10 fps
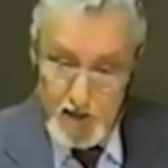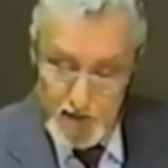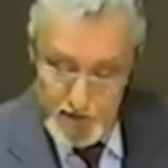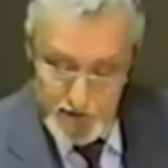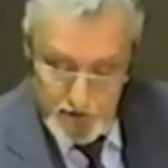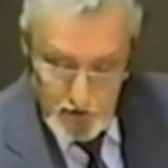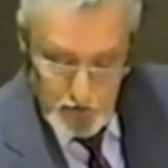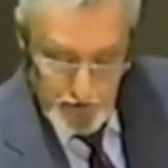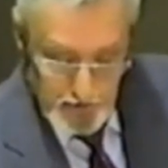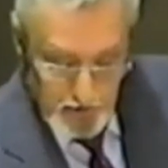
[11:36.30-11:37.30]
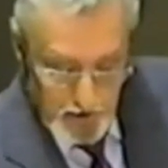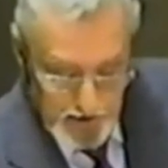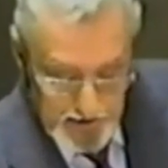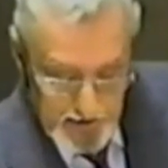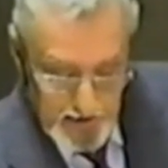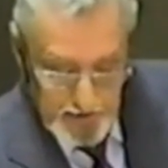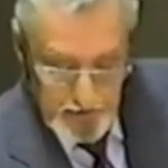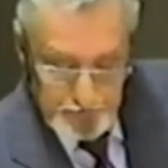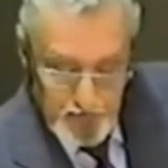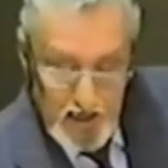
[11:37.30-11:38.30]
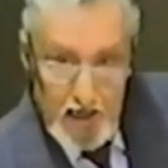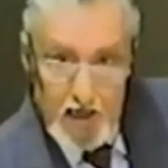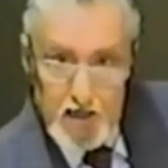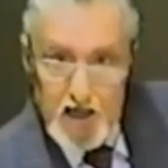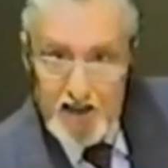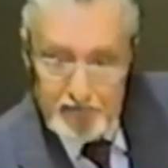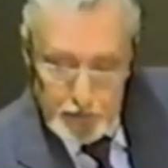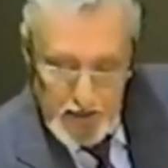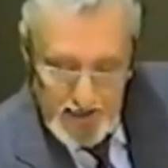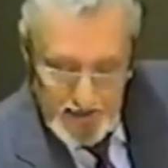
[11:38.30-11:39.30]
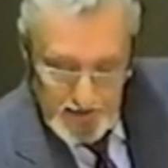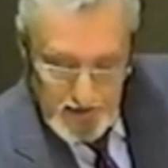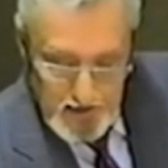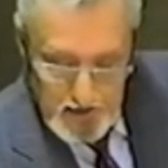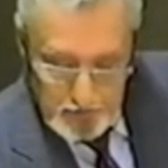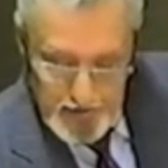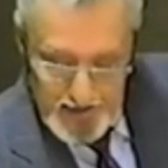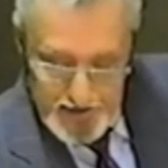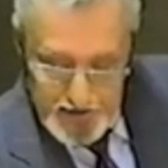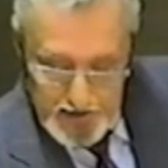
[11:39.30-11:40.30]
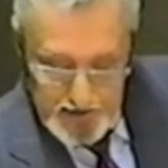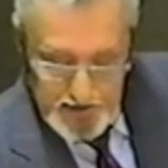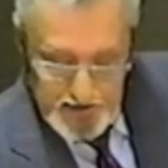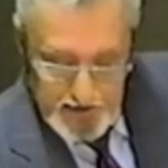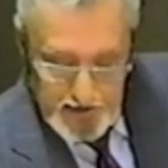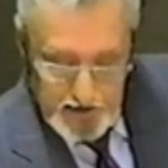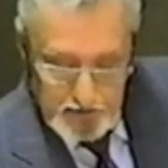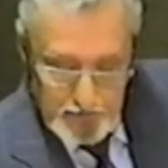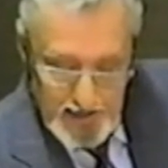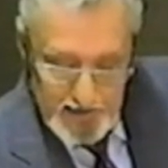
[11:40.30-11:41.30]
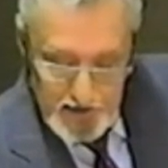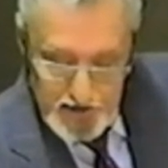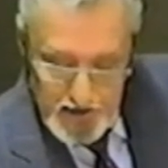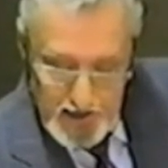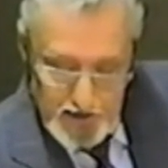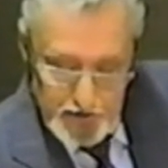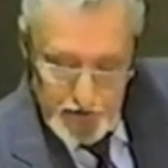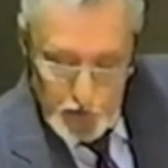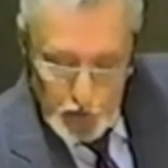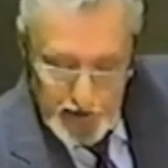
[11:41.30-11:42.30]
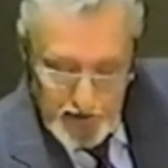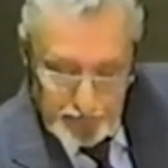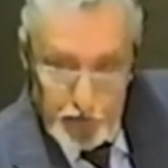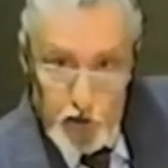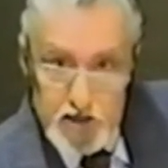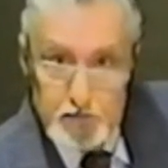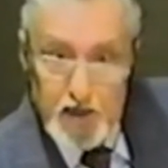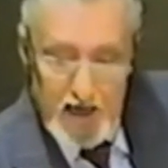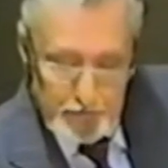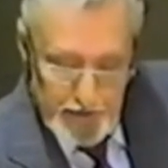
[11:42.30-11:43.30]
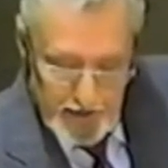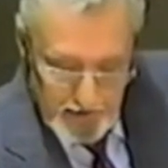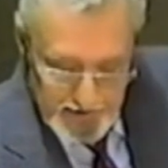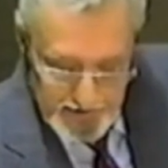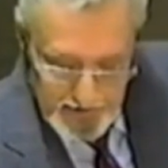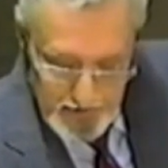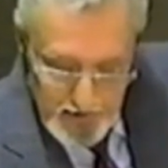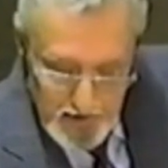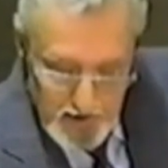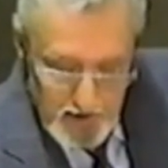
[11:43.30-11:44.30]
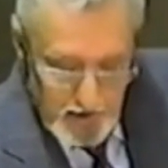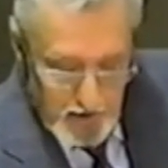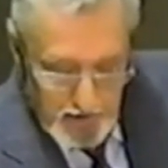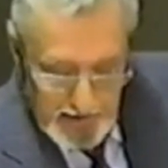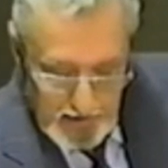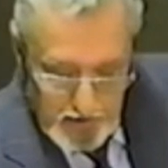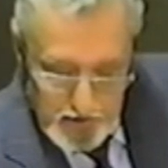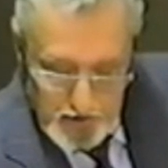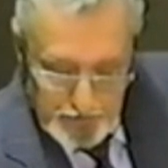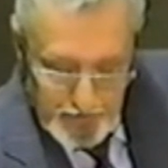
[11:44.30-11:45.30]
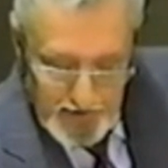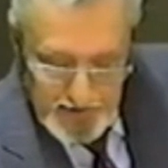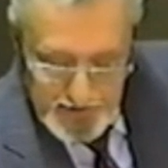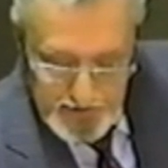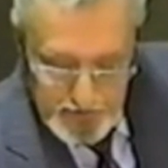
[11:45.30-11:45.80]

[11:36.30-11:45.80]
and his cohort Claude Steiner. A life plan based on a decision made in childhood, reinforced by parents or in loco parentis,